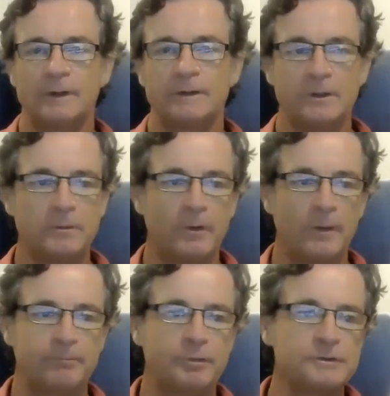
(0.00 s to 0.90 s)
Now, you
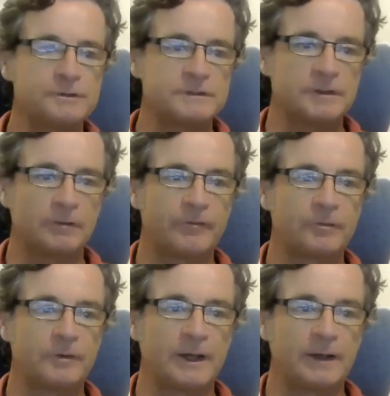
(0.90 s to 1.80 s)
might push yourself
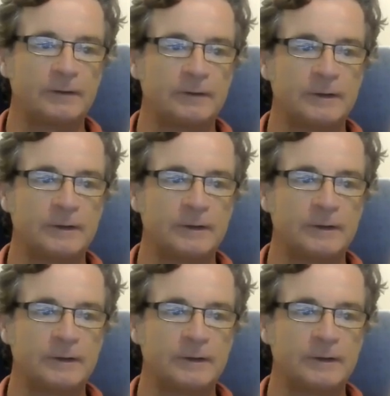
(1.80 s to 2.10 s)
through that